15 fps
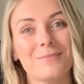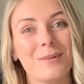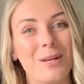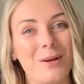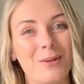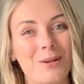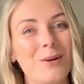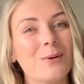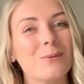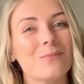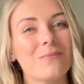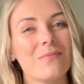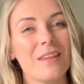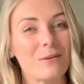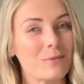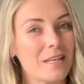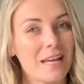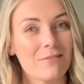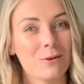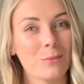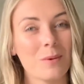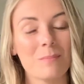we all know that we
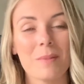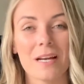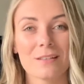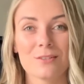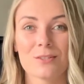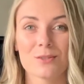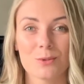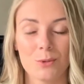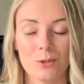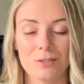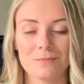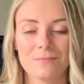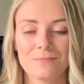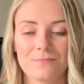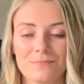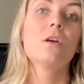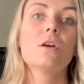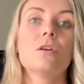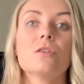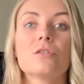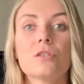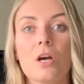never went back to school.
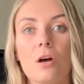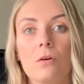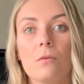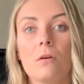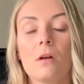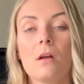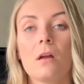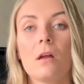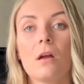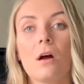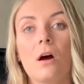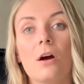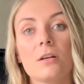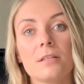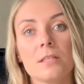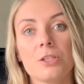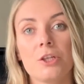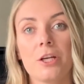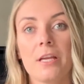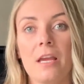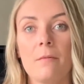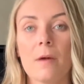So our
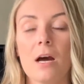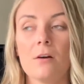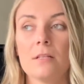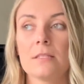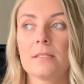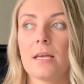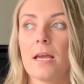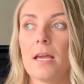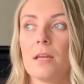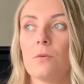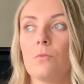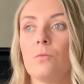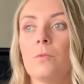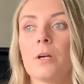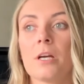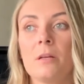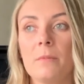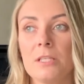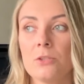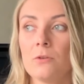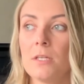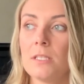district came out and said, we're gonna be
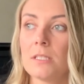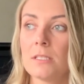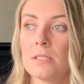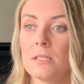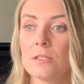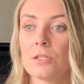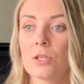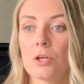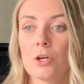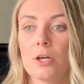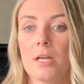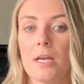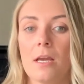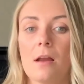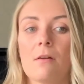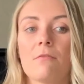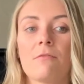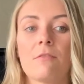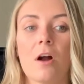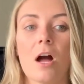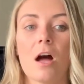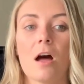doing distance learning
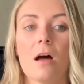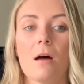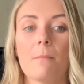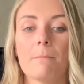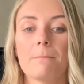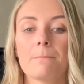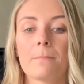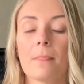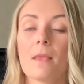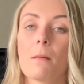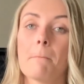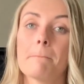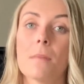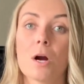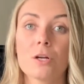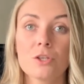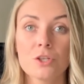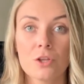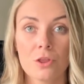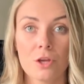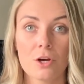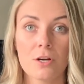from
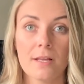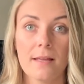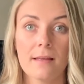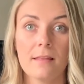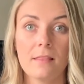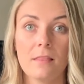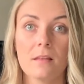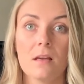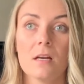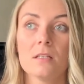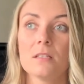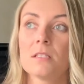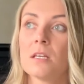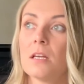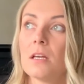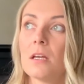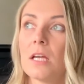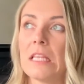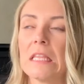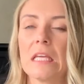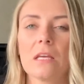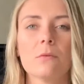March 30th until I
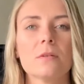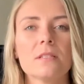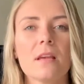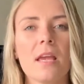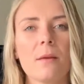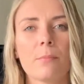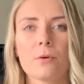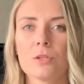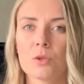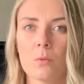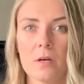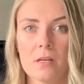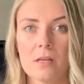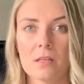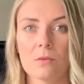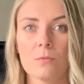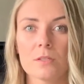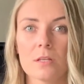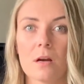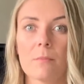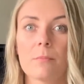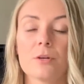think it was April 20th was
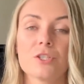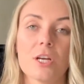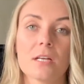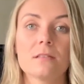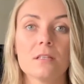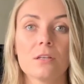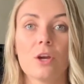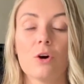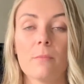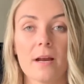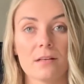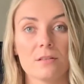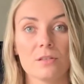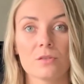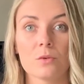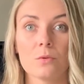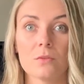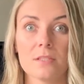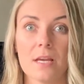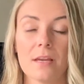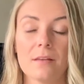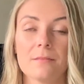our projected go back to school
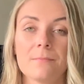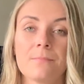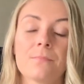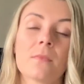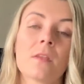date.